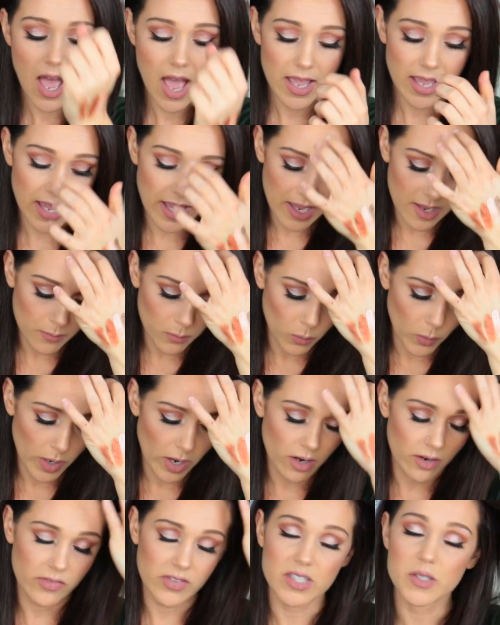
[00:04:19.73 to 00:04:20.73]
I am
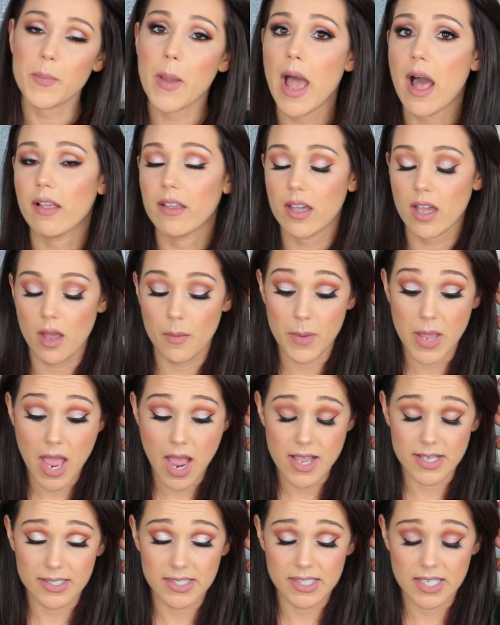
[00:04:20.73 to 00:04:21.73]
wearing this palette on
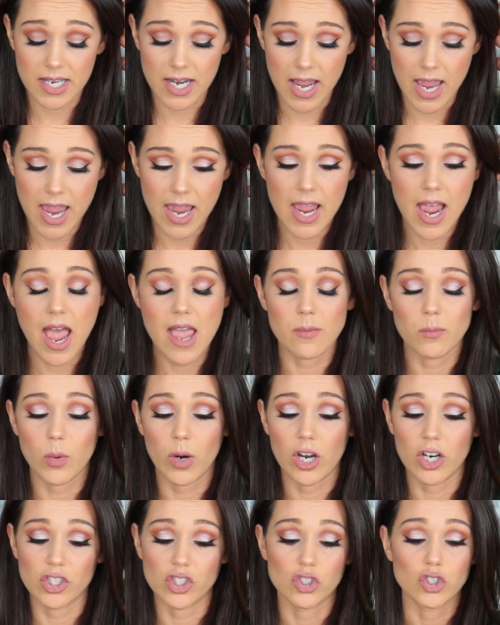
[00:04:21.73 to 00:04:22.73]
my eyes today. I'm
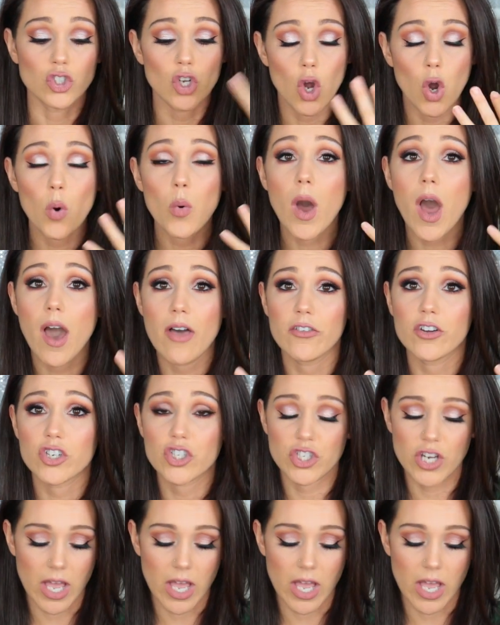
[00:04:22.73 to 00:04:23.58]
wearing no other